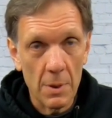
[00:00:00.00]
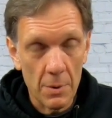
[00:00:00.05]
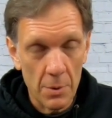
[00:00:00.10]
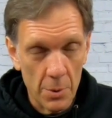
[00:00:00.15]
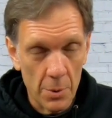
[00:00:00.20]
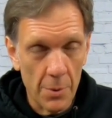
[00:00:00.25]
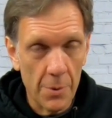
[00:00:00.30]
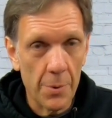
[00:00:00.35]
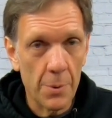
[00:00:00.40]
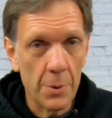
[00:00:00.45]

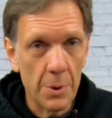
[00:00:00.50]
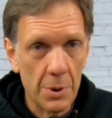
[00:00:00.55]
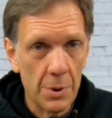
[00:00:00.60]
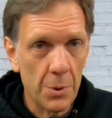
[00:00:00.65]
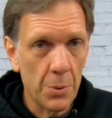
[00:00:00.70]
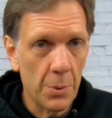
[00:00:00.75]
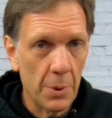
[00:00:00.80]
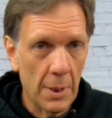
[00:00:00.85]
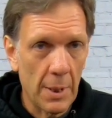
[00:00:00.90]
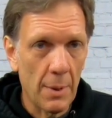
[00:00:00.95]
their
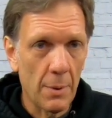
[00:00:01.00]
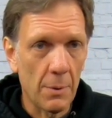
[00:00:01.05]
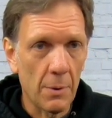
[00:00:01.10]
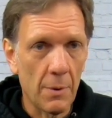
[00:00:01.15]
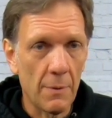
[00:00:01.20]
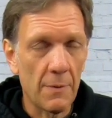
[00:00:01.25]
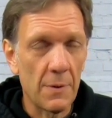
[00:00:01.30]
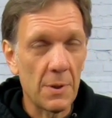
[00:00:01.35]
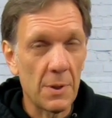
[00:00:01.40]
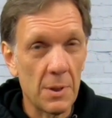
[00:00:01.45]
32 count
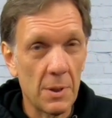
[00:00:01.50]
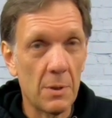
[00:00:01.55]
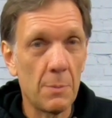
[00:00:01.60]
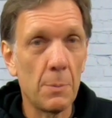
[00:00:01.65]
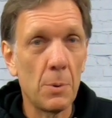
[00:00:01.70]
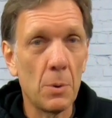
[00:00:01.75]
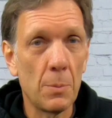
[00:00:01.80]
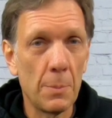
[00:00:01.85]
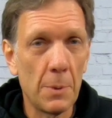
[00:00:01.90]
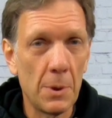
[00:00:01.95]
of the
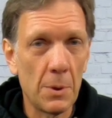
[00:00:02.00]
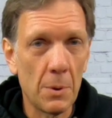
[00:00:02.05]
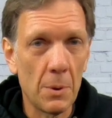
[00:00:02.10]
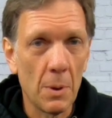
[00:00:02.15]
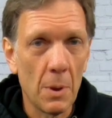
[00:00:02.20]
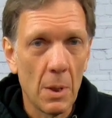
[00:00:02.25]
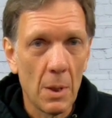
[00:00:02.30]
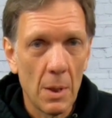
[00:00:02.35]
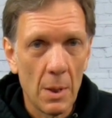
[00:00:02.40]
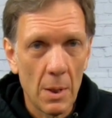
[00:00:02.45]

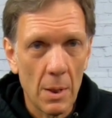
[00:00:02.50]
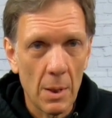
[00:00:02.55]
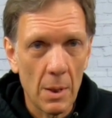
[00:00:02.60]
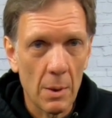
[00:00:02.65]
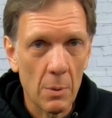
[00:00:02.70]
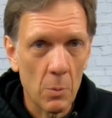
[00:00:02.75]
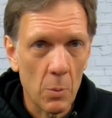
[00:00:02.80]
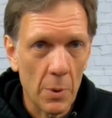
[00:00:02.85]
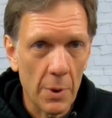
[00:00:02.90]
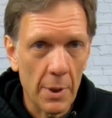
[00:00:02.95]
6mm
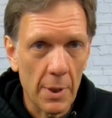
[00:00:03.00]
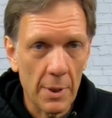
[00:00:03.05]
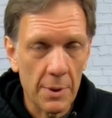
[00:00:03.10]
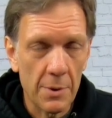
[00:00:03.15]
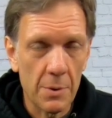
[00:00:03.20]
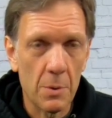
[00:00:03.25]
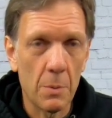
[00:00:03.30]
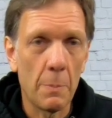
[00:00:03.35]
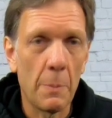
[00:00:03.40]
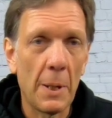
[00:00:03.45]
and 1
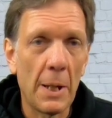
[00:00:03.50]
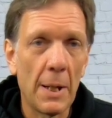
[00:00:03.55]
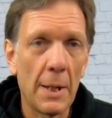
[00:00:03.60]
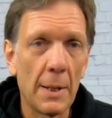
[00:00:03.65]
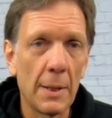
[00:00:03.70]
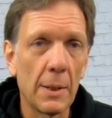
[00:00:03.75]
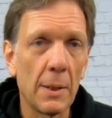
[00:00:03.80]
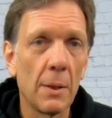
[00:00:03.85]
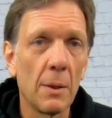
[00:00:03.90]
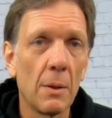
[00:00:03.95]
extra
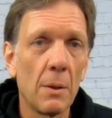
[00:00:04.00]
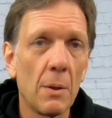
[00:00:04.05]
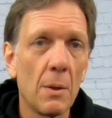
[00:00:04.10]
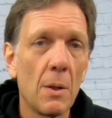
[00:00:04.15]
bag